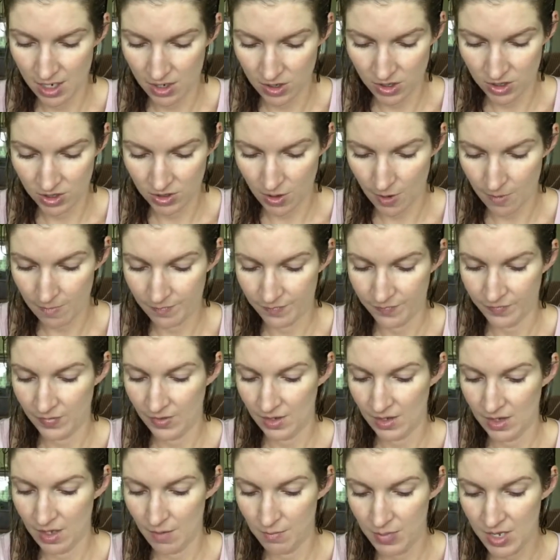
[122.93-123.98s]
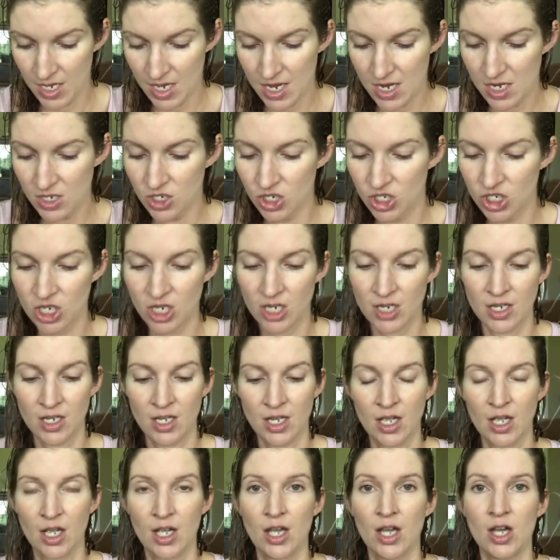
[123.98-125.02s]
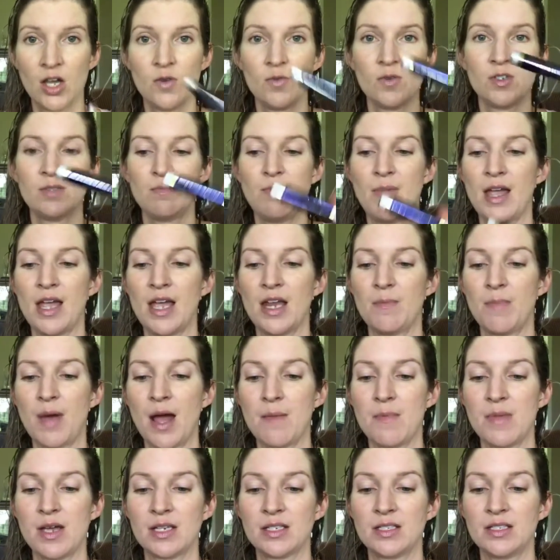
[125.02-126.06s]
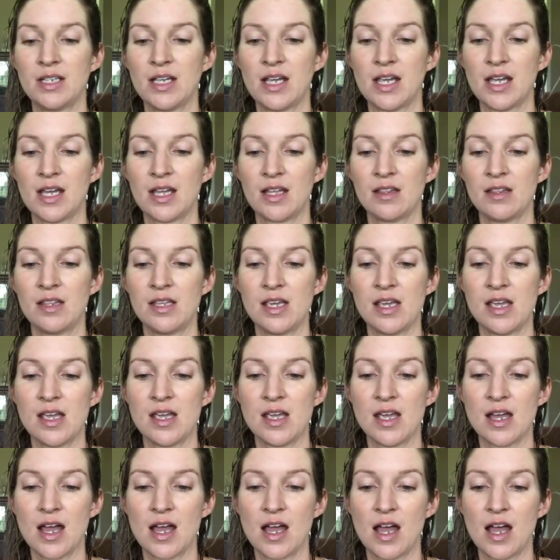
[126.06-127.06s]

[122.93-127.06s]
So the peach was made by mixing the